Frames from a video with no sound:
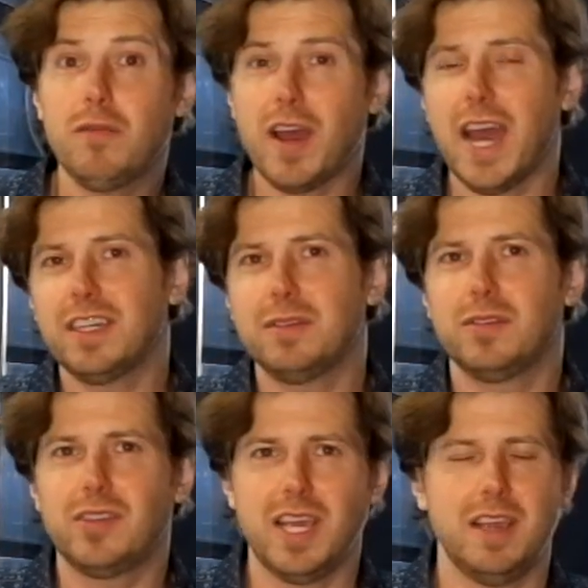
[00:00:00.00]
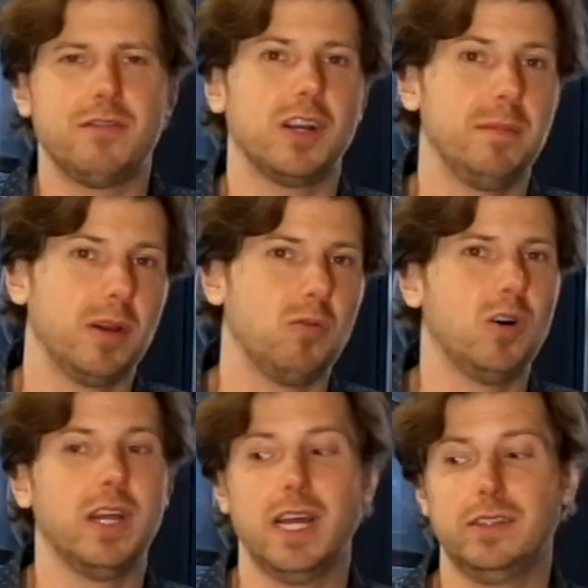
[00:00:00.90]
if I had to say if you're going to pick
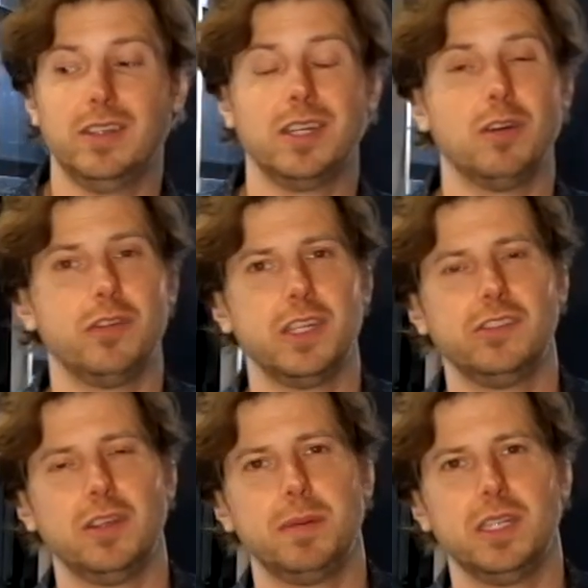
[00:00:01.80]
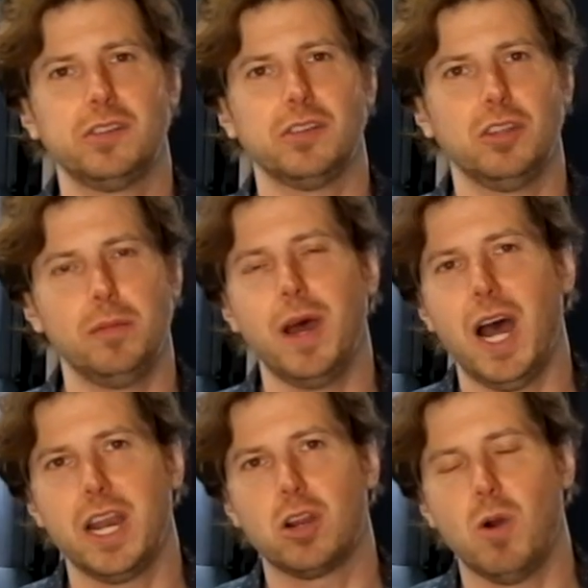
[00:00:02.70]
one, I'd say go for the ECP, just a little bit
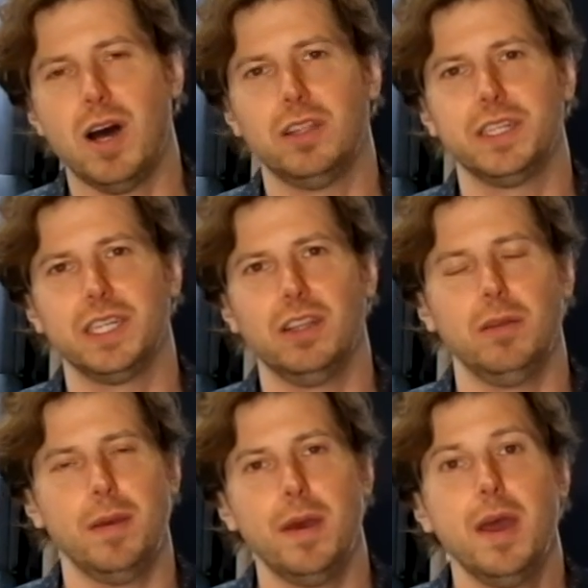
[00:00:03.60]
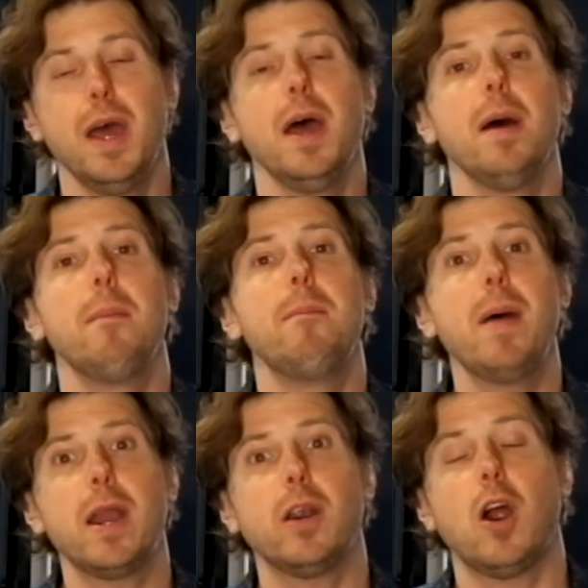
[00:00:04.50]
higher quality, a little bit
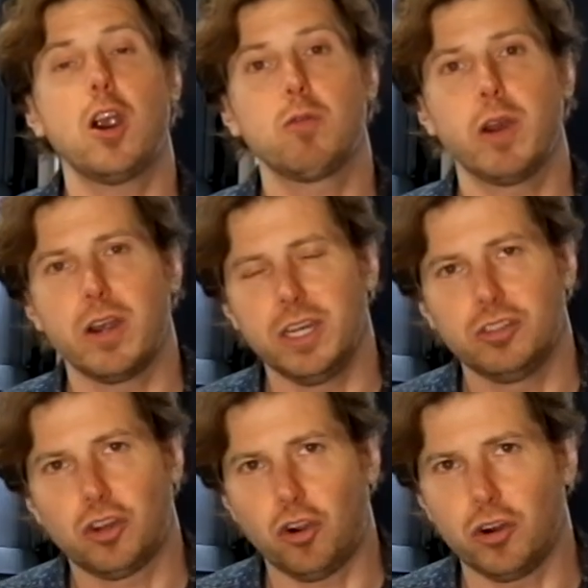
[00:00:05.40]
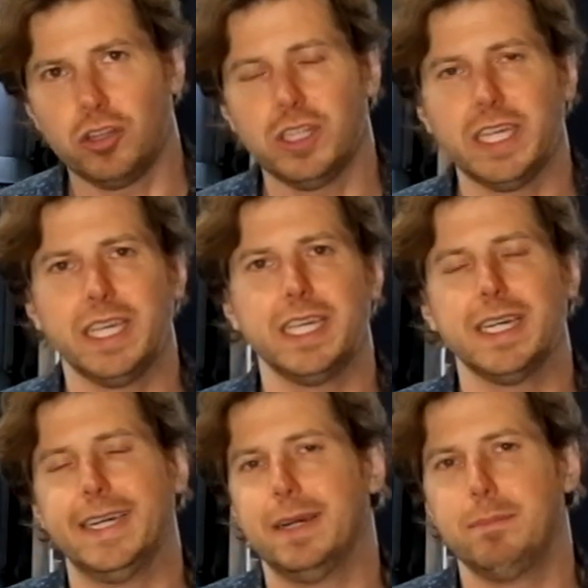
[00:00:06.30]
better hardware internally,
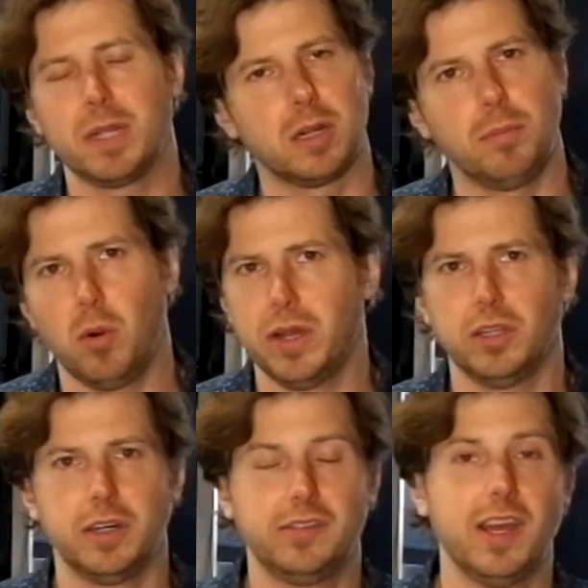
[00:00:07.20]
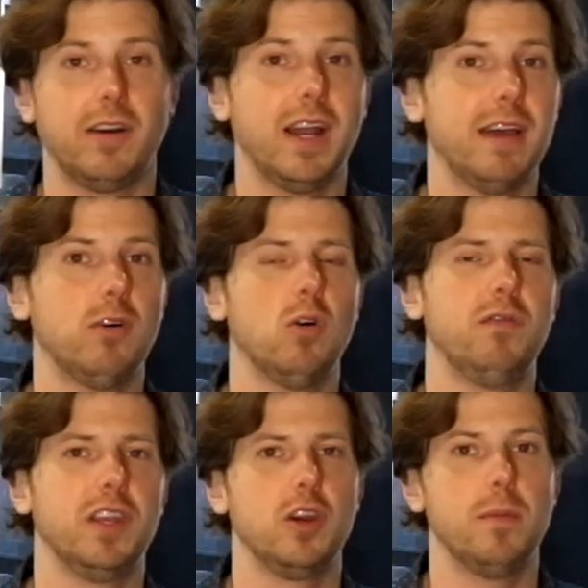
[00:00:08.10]
bigger boiler, etc. I have a whole
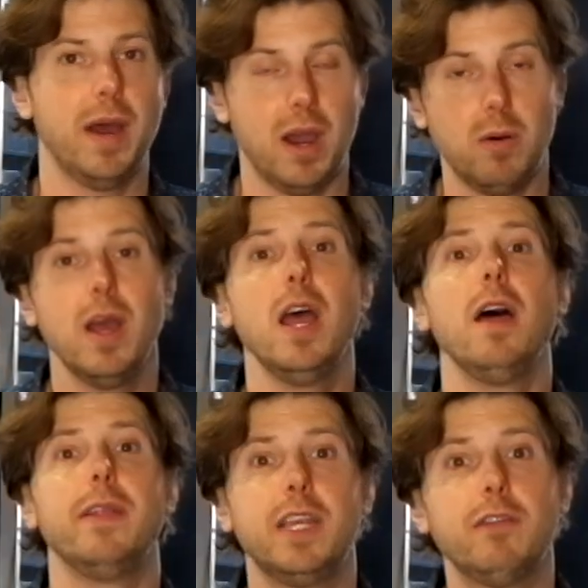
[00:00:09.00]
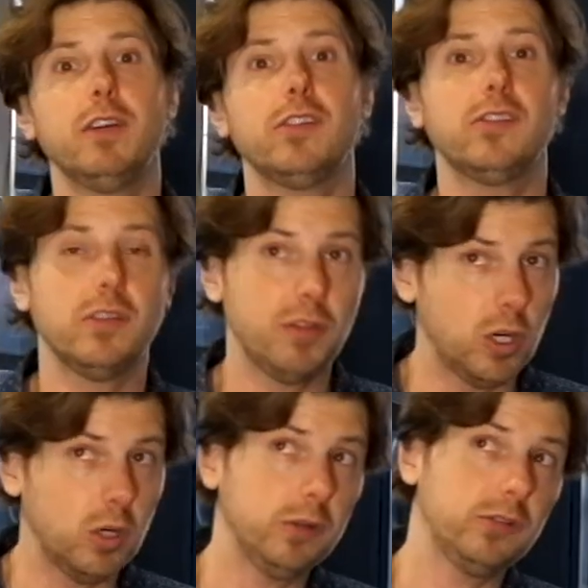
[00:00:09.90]
video about the differences of
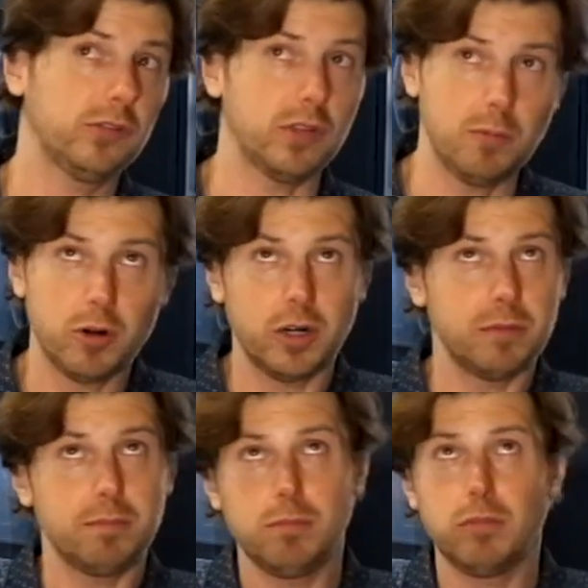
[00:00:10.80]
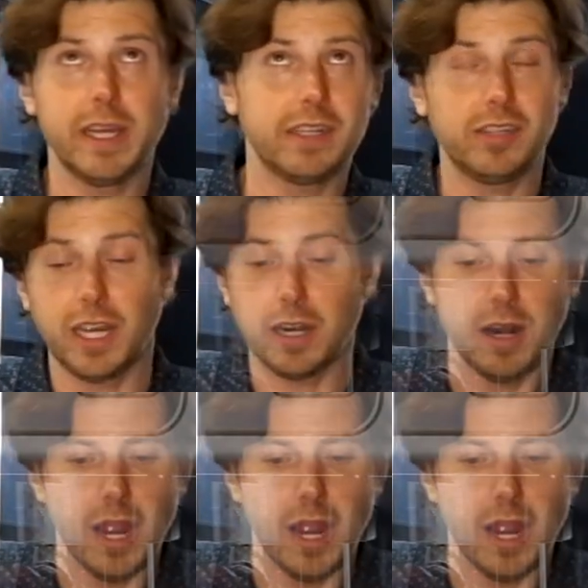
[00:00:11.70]
those, somewhere linked here.